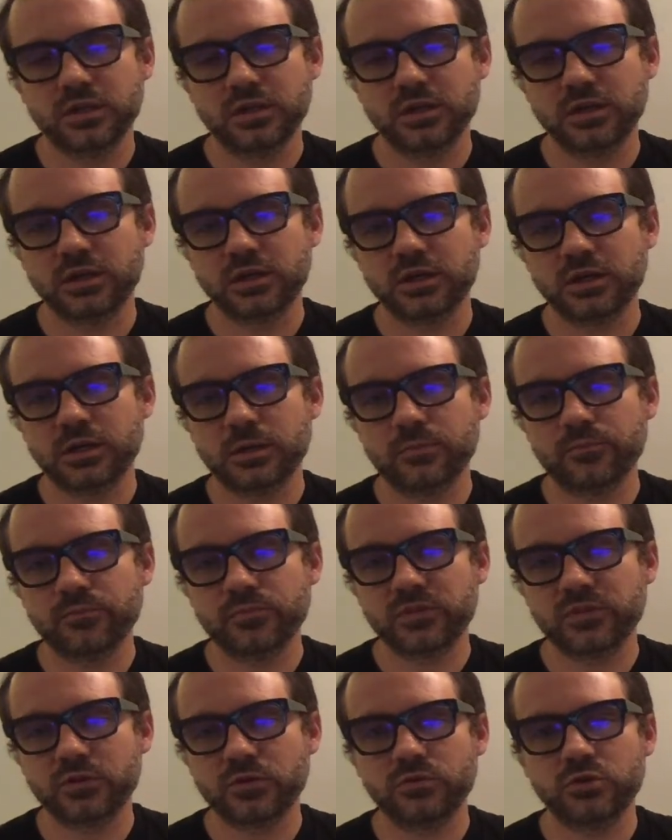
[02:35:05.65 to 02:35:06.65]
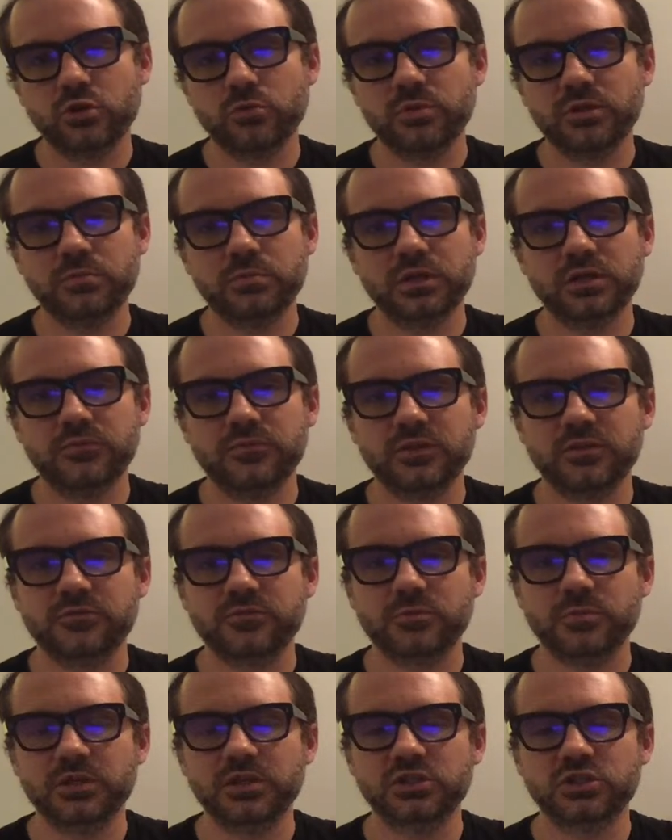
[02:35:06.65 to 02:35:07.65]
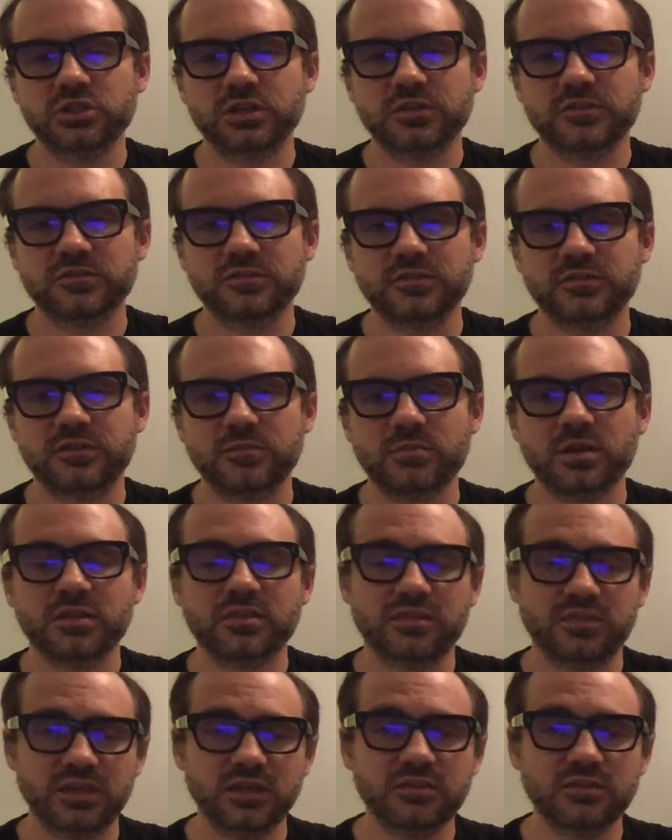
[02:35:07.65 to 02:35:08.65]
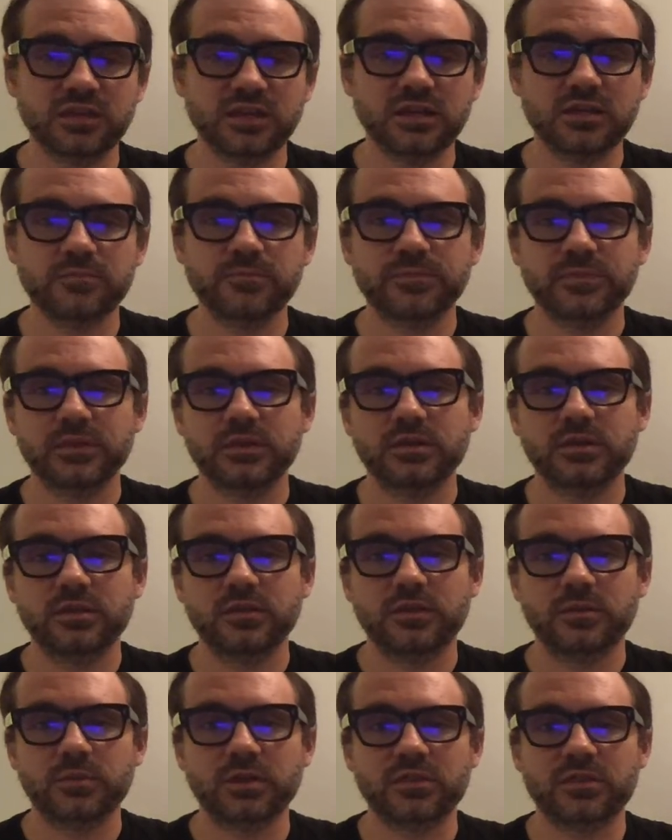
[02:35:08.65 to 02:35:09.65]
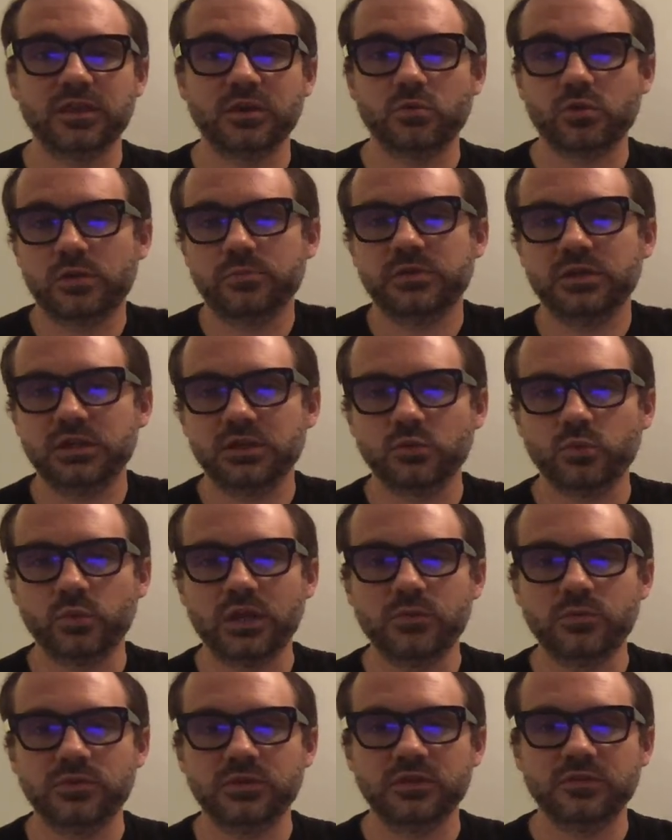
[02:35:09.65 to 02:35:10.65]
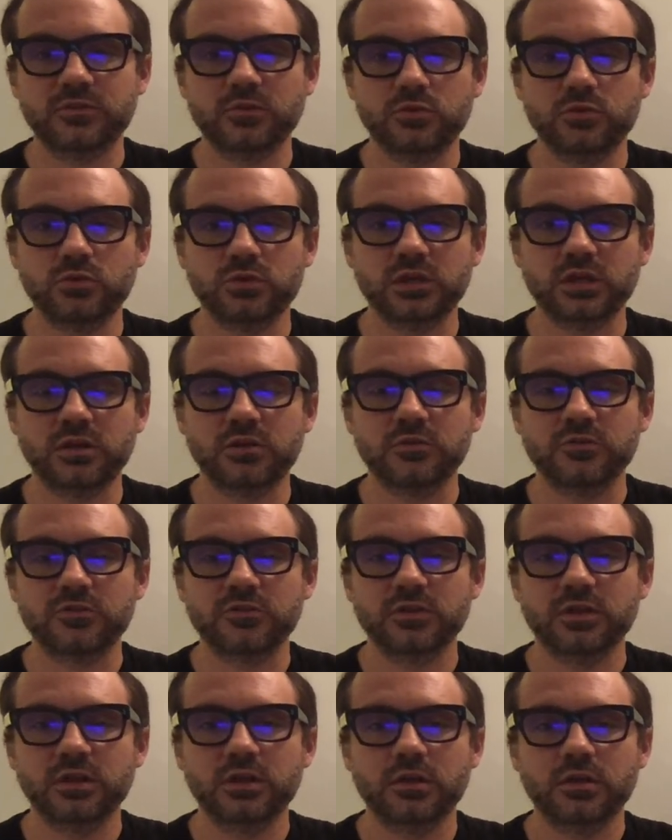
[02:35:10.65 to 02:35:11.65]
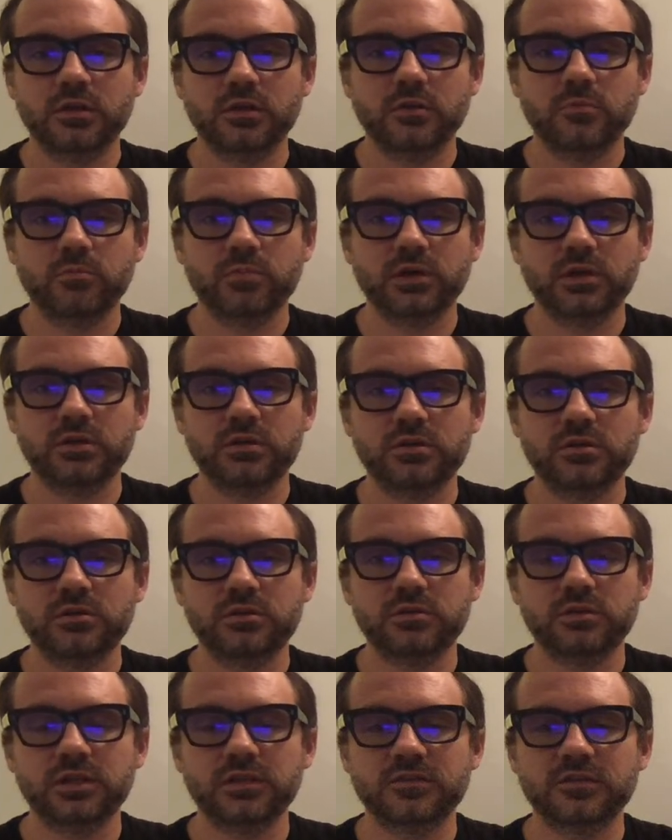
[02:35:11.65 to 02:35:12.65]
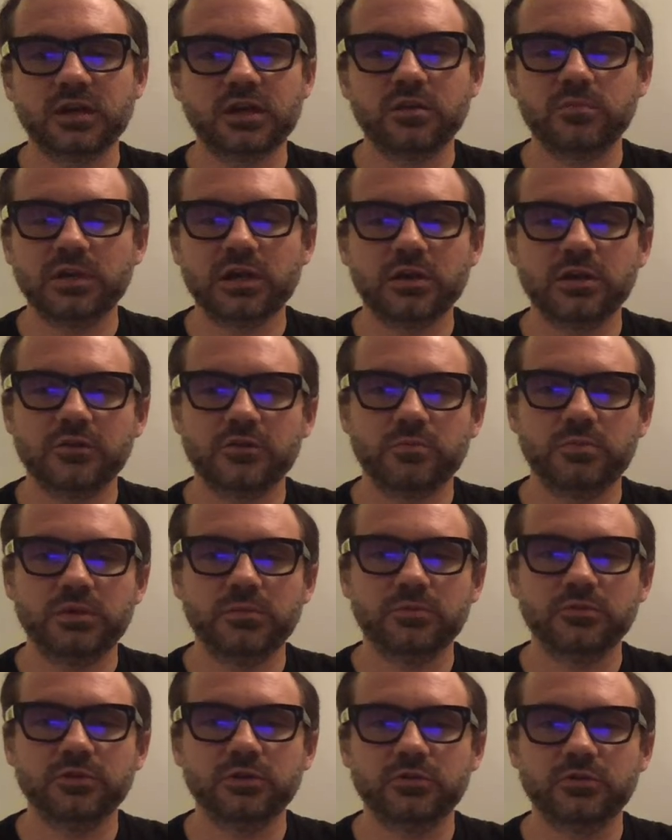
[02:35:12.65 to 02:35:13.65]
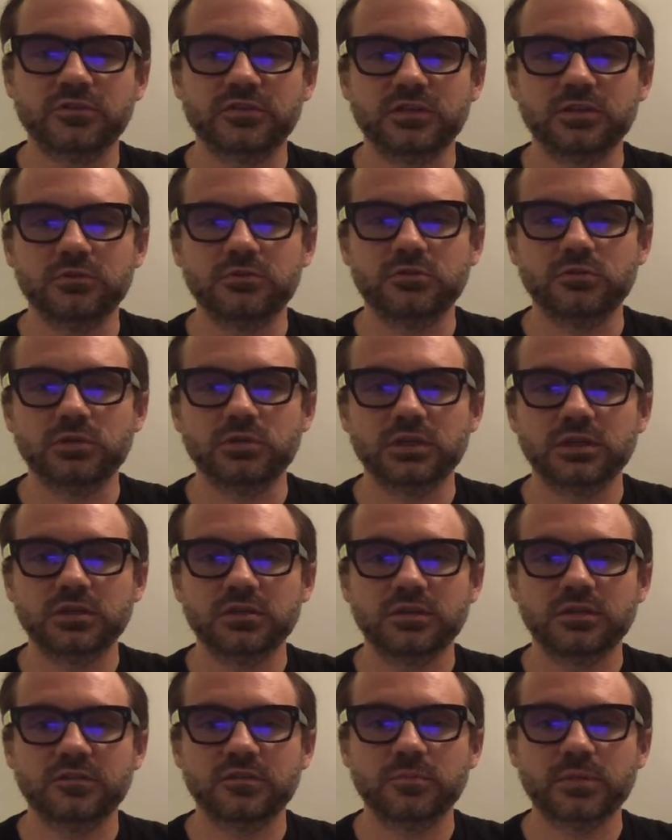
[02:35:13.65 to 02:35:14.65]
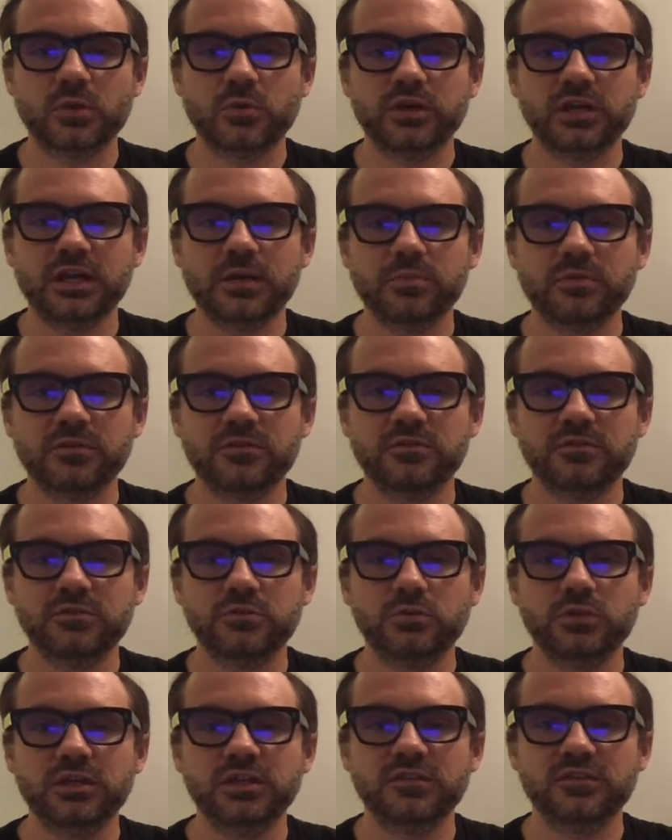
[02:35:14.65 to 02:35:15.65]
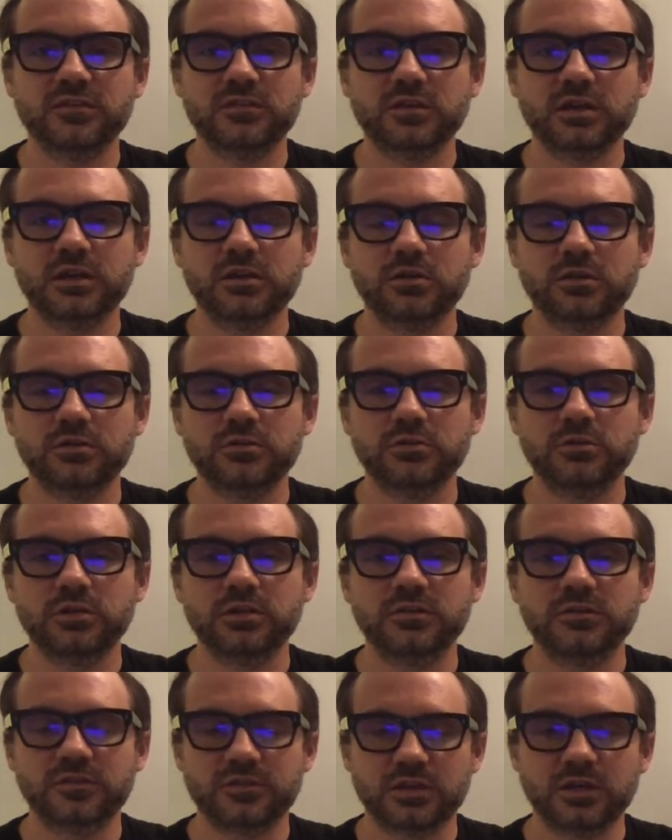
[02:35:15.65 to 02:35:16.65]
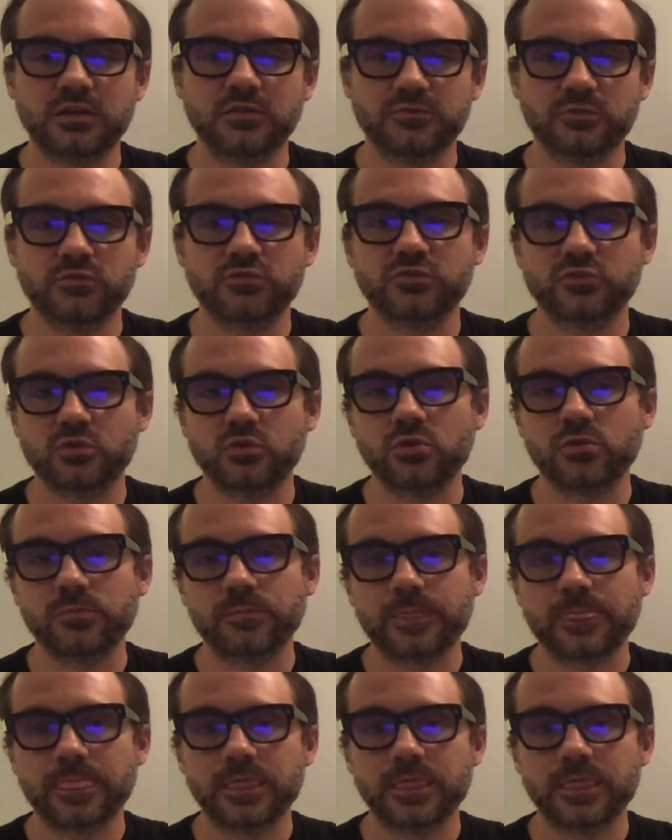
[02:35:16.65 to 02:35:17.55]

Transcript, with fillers: Um, so nobody benefits from injustice. They might think that. They might think, well, I'm getting away with it, so who cares? But it's not about other people noticing you doing it. It's about what happens to you inside, on your inside of your soul.